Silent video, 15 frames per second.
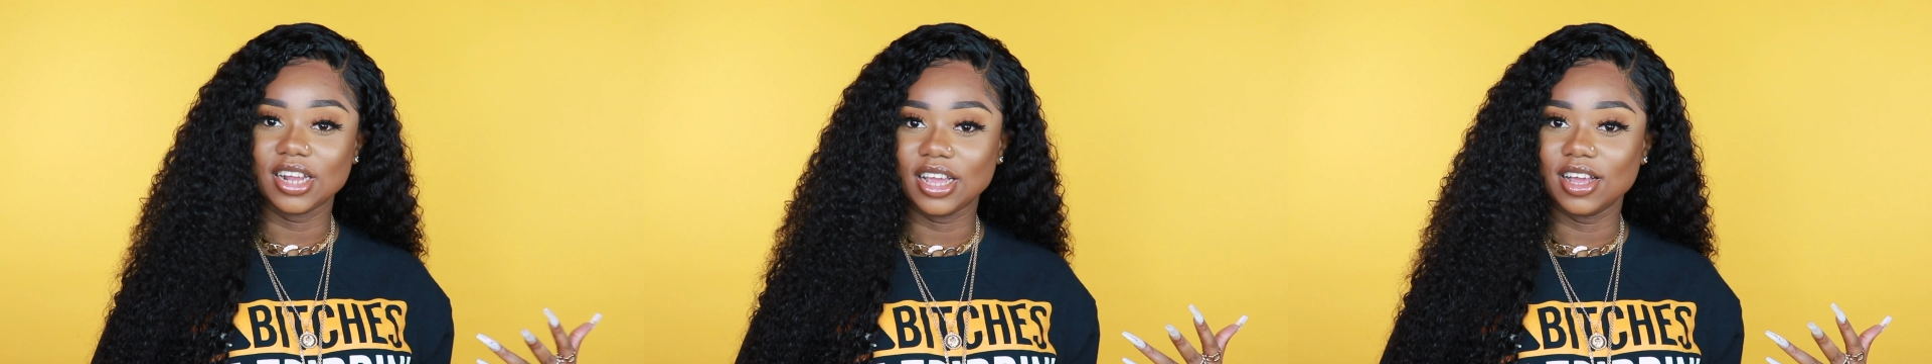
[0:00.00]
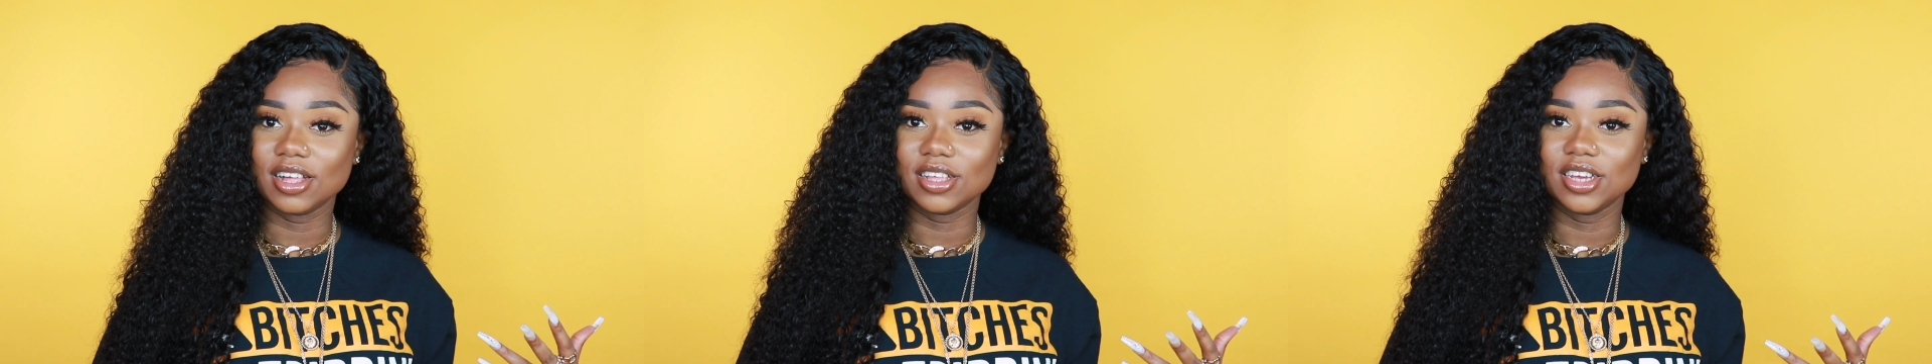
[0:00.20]

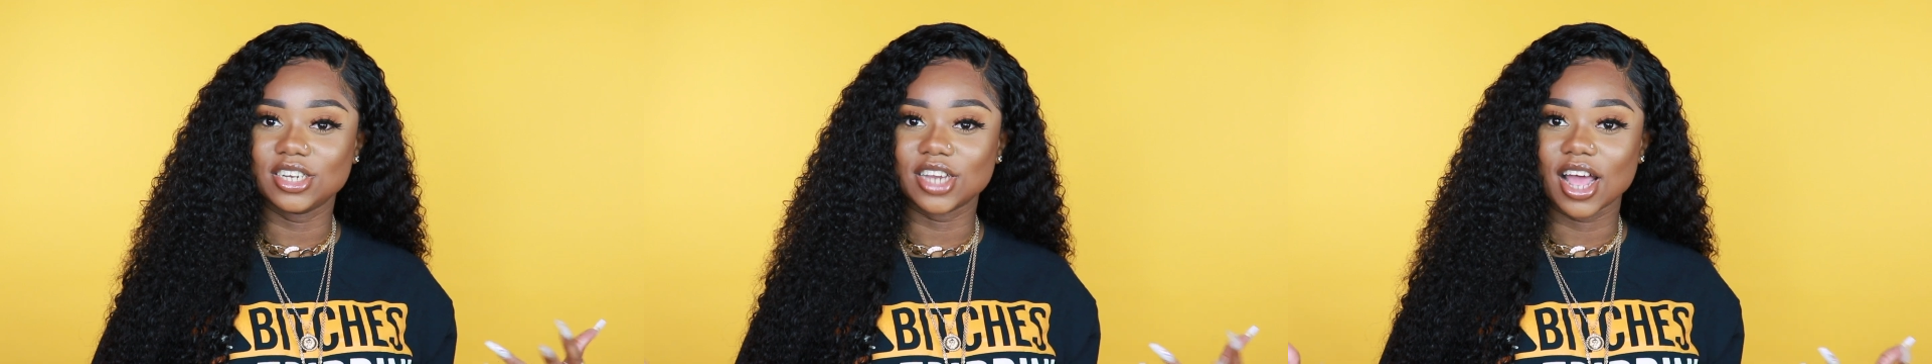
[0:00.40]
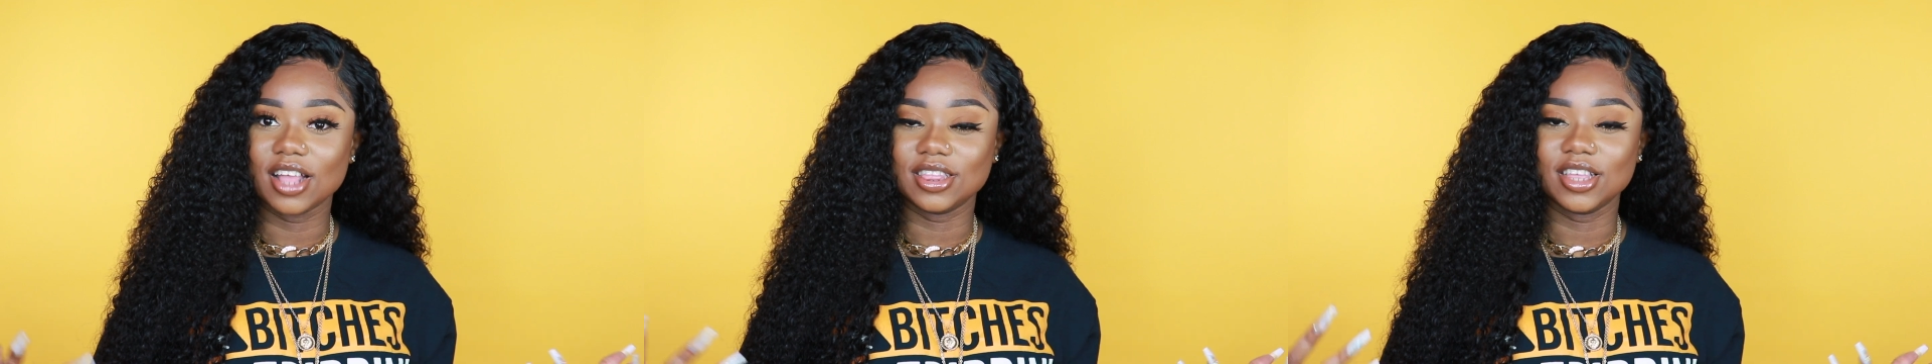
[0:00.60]
English
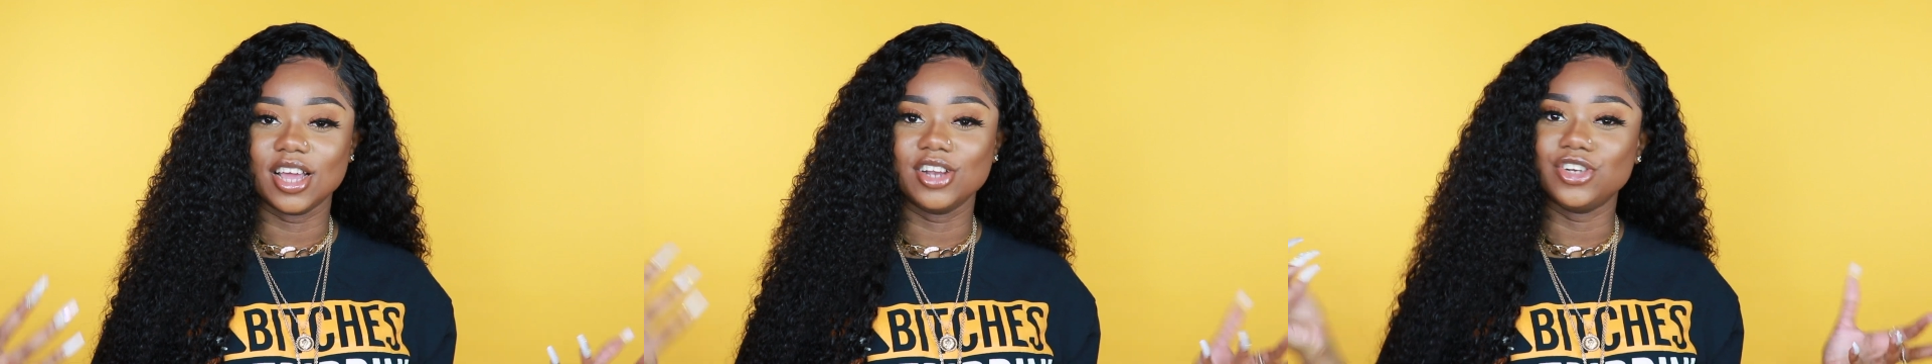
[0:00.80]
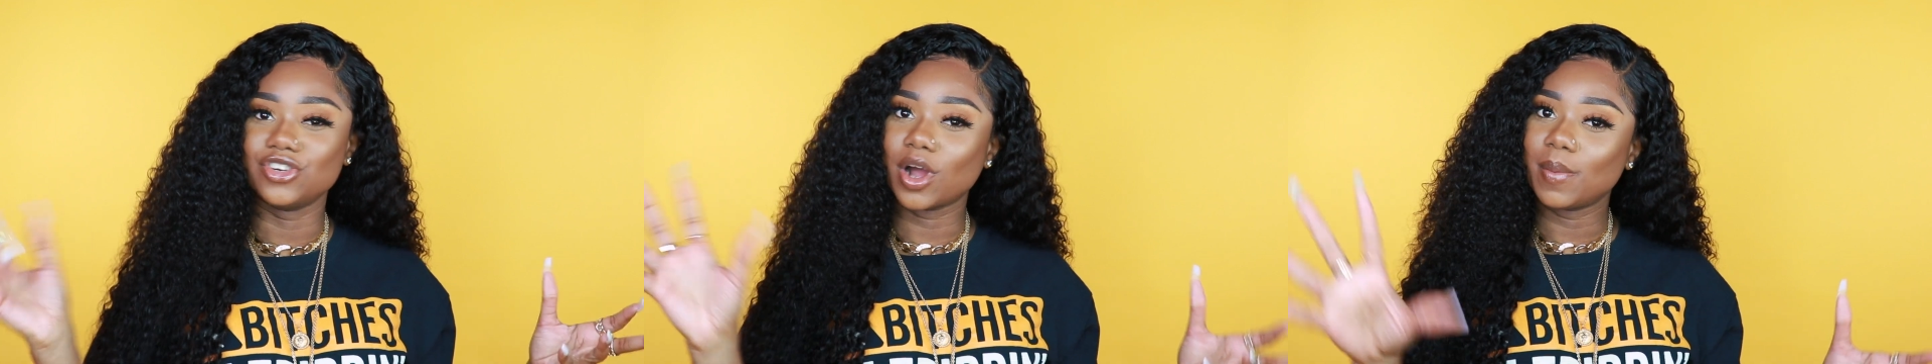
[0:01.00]
and
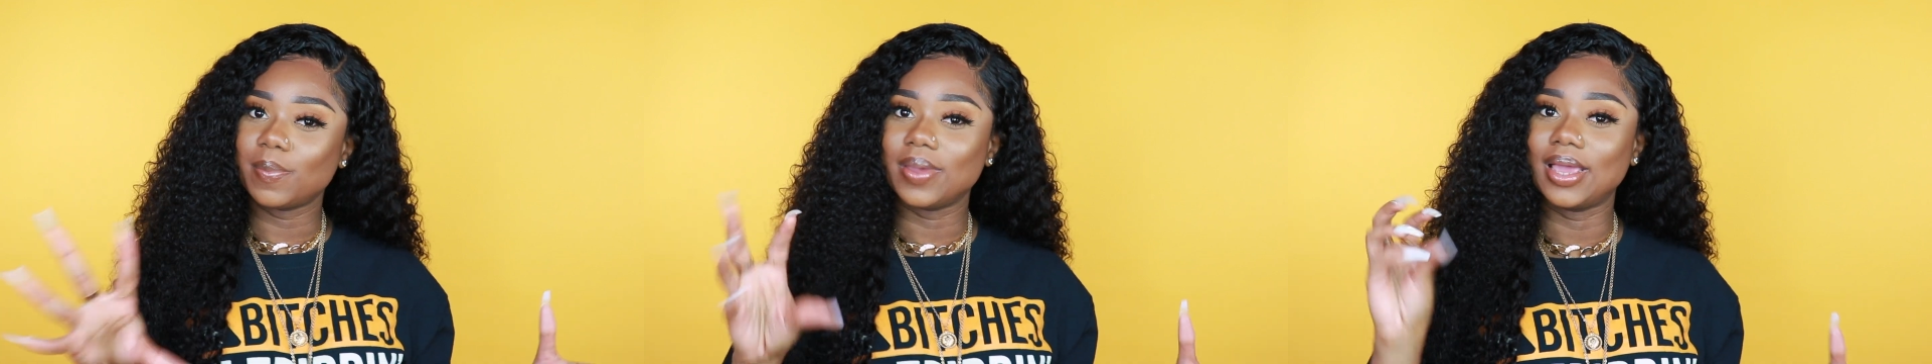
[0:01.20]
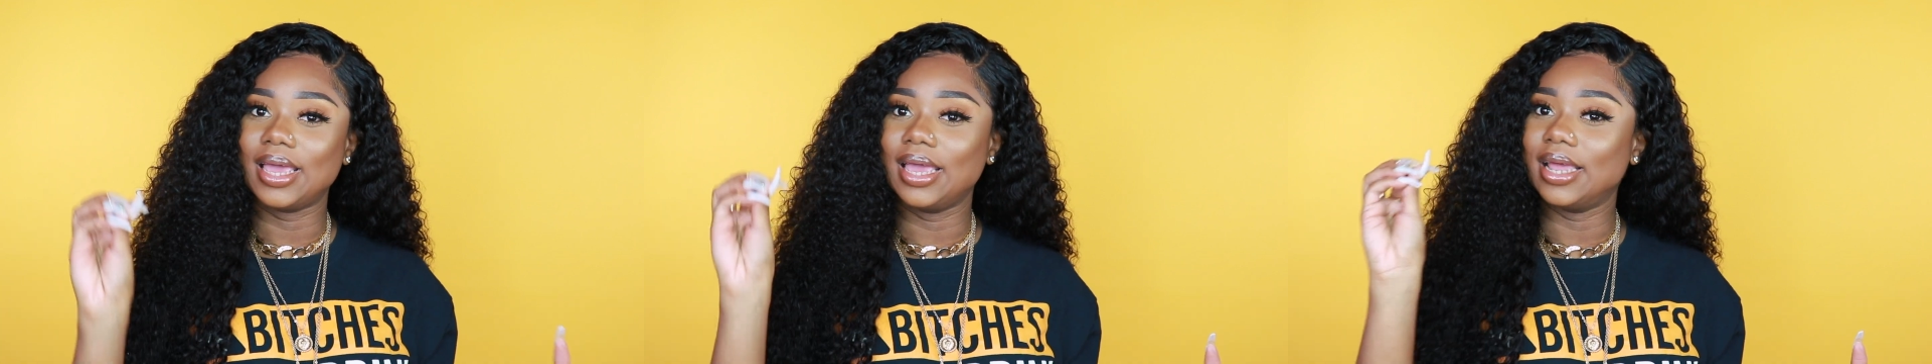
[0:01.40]
then
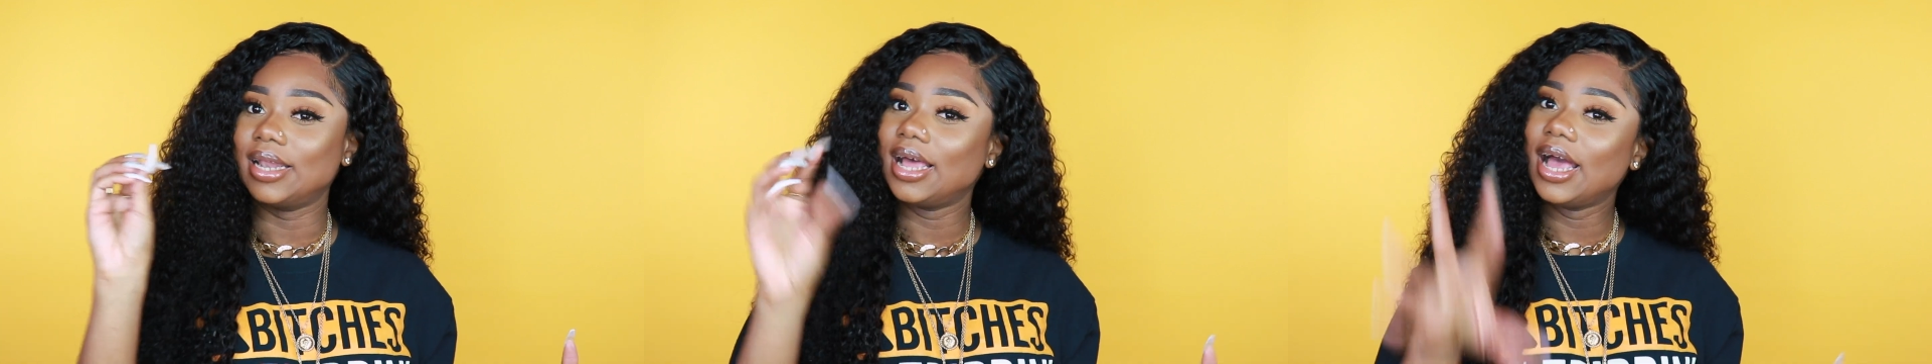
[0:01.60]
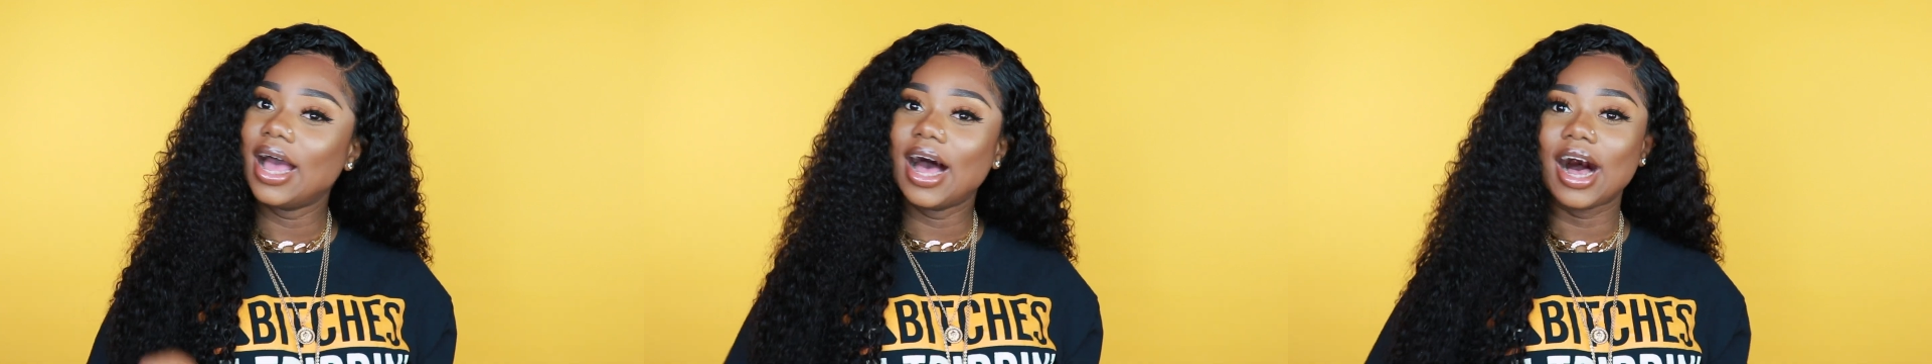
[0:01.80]
dropping in